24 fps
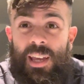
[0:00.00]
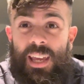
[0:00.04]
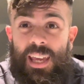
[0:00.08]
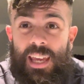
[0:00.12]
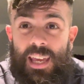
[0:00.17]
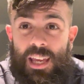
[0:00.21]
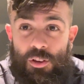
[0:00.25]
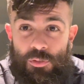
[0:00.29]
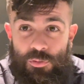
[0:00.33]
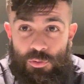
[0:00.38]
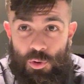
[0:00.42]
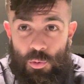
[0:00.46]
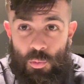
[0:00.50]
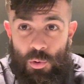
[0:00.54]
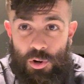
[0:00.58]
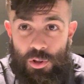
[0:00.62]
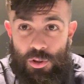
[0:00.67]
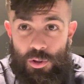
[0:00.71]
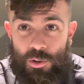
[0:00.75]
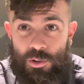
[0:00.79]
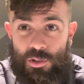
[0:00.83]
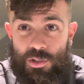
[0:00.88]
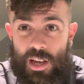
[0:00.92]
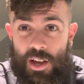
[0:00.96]
If you're one of
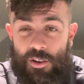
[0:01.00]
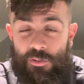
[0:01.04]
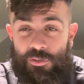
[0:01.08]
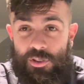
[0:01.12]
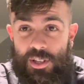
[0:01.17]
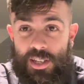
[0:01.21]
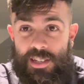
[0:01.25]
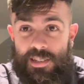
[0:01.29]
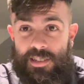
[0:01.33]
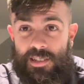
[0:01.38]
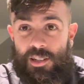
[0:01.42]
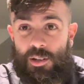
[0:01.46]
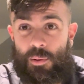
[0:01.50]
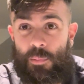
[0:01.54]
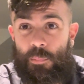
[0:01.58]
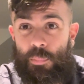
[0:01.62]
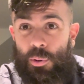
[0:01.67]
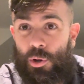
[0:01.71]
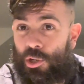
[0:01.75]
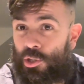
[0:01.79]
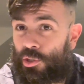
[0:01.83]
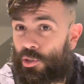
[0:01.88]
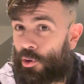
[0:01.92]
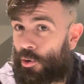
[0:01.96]
those athletes that can
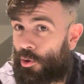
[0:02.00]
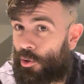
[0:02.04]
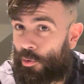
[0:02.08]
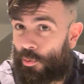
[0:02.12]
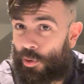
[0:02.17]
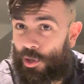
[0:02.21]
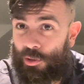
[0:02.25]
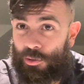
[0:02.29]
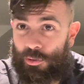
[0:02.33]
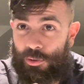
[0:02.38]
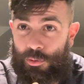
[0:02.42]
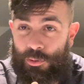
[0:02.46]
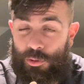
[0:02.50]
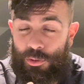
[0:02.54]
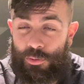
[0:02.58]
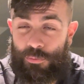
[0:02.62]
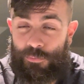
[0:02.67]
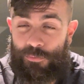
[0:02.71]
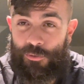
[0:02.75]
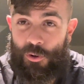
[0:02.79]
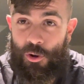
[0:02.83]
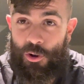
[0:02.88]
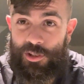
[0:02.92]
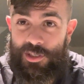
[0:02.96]
push all the way through
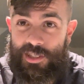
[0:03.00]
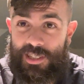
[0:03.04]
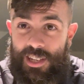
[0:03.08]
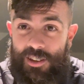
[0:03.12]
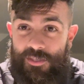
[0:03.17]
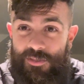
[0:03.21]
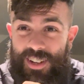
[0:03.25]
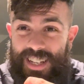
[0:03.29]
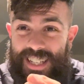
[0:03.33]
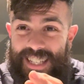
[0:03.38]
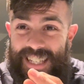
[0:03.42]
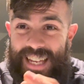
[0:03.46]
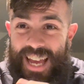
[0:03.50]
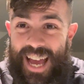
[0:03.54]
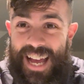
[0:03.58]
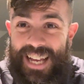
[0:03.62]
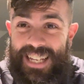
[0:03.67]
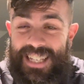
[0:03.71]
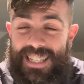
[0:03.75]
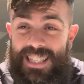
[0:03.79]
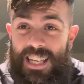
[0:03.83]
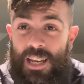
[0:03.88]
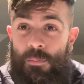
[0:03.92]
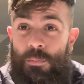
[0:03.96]
40,
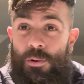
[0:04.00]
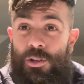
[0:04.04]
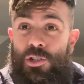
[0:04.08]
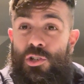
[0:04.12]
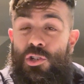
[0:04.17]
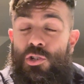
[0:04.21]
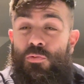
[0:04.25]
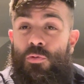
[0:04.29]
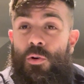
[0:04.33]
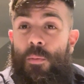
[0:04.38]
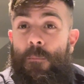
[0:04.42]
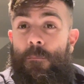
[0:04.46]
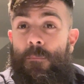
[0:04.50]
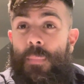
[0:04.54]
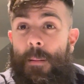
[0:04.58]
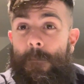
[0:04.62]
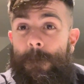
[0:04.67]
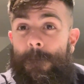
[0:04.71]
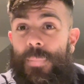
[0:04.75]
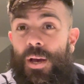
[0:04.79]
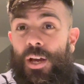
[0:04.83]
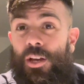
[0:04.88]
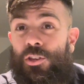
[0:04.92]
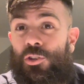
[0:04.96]
fantastic. But just
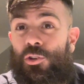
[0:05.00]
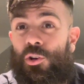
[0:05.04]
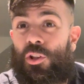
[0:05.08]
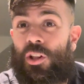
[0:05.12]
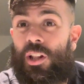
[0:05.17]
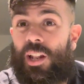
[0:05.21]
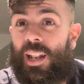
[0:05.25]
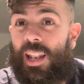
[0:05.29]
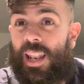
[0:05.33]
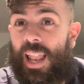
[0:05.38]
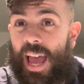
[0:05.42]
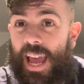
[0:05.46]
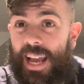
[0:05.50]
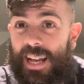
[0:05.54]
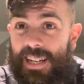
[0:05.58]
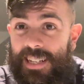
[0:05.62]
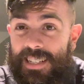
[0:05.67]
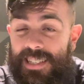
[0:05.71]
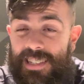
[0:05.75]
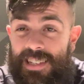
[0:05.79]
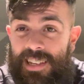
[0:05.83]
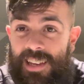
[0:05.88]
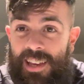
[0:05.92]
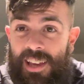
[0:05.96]
remember, your
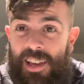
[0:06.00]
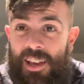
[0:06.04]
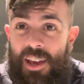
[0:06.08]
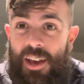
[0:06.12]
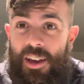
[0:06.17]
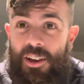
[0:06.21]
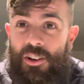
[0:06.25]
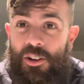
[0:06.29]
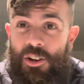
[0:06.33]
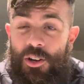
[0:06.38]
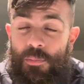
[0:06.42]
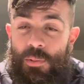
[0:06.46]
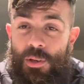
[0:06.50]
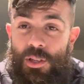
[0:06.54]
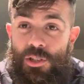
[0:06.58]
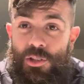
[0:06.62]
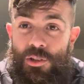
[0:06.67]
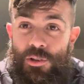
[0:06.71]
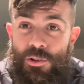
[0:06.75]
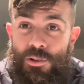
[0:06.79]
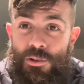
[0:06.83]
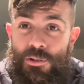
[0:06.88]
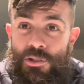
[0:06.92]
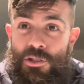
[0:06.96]
legs are going to be
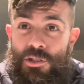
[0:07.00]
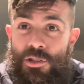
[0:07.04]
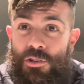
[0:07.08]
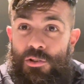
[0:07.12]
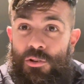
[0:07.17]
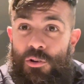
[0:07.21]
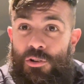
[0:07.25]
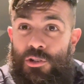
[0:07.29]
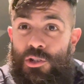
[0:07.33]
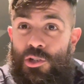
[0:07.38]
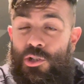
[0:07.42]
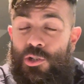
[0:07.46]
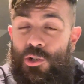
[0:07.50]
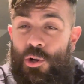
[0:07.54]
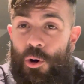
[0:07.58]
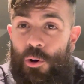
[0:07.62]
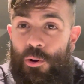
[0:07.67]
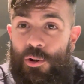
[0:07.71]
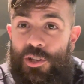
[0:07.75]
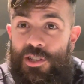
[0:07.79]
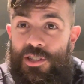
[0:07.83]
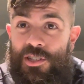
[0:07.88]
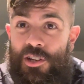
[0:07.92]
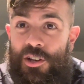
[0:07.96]
used. Your
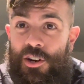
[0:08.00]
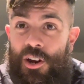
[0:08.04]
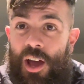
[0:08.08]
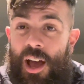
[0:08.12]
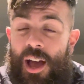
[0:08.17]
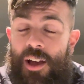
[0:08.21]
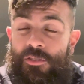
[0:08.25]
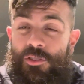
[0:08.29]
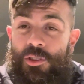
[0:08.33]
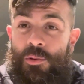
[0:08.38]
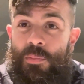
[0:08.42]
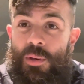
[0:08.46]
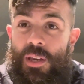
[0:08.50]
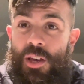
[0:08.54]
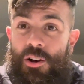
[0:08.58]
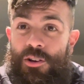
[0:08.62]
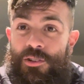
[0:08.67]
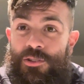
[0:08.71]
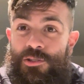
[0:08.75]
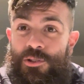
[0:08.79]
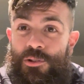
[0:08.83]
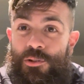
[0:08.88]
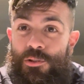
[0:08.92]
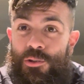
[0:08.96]
shoulders are going to have to be
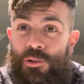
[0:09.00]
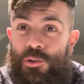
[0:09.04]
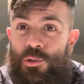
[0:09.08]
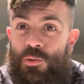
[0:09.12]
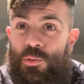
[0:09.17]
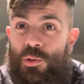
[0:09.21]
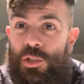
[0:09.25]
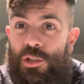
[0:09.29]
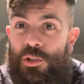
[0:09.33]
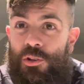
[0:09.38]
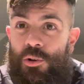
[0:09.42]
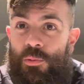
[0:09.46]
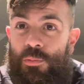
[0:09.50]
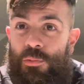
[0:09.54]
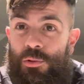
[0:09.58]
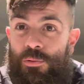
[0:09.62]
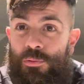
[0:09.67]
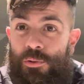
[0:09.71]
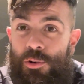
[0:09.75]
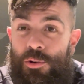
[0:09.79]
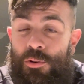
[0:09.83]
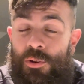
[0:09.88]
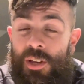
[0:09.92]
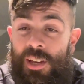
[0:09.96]
also used when you come
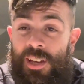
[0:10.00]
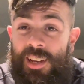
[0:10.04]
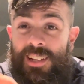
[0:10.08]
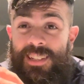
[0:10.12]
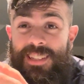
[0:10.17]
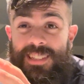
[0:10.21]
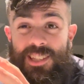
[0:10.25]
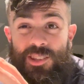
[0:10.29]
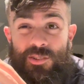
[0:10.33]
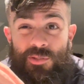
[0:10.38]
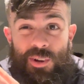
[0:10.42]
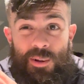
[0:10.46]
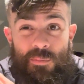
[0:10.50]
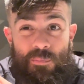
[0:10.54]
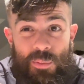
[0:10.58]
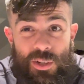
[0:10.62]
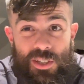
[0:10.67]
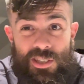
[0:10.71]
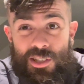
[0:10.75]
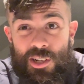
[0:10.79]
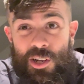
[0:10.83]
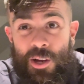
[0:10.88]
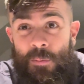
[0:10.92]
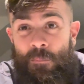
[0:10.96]
through to the ring
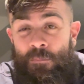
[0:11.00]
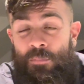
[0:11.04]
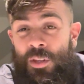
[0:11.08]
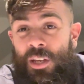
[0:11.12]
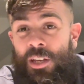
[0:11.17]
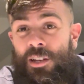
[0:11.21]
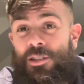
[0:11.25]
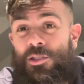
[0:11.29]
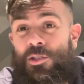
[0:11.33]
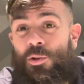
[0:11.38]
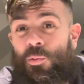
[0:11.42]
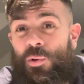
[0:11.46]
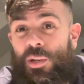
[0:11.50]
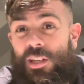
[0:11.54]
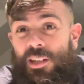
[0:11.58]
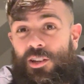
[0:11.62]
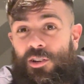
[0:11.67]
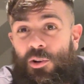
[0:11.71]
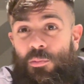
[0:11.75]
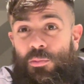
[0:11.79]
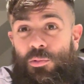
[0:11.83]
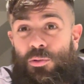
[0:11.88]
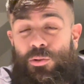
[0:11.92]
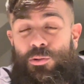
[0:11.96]
muscle up. So when you
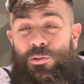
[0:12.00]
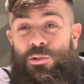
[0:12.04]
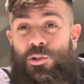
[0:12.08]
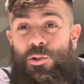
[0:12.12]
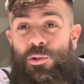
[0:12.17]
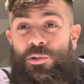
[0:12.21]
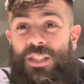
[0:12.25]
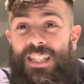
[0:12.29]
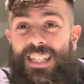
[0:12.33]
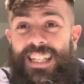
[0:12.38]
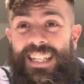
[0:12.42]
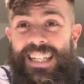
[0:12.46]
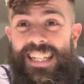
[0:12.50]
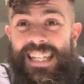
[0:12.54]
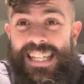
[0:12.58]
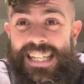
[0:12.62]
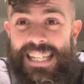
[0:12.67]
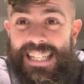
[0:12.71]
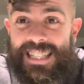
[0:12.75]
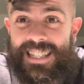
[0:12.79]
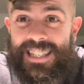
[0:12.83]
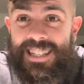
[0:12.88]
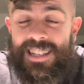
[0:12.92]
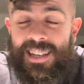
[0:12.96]
come through to those
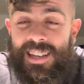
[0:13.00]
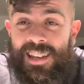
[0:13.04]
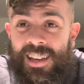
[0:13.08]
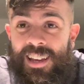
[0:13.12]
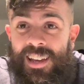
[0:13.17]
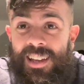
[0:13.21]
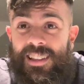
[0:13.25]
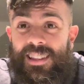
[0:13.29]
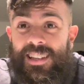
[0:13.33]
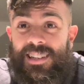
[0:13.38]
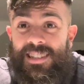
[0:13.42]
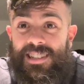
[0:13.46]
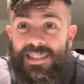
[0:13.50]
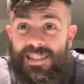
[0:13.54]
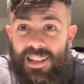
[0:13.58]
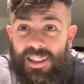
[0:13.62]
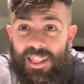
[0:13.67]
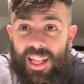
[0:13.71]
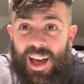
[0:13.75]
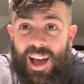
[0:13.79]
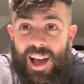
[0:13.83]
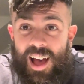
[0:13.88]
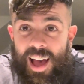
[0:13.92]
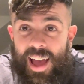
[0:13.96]
cleans, that's still
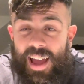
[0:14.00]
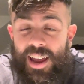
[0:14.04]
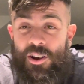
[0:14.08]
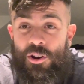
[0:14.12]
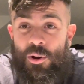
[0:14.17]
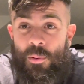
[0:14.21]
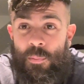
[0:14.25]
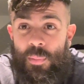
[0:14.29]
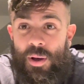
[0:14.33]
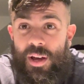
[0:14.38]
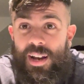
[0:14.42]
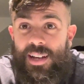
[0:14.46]
a high number.